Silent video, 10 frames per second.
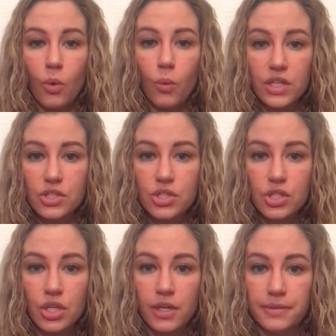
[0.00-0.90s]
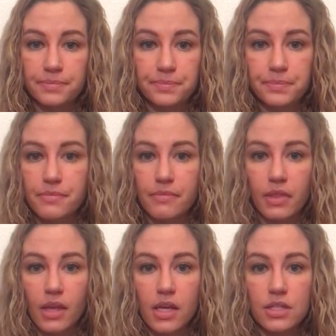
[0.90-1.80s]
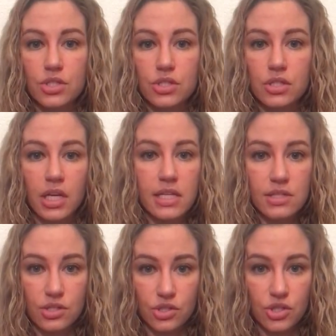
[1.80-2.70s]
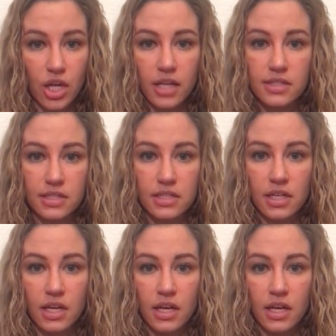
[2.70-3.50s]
which is just,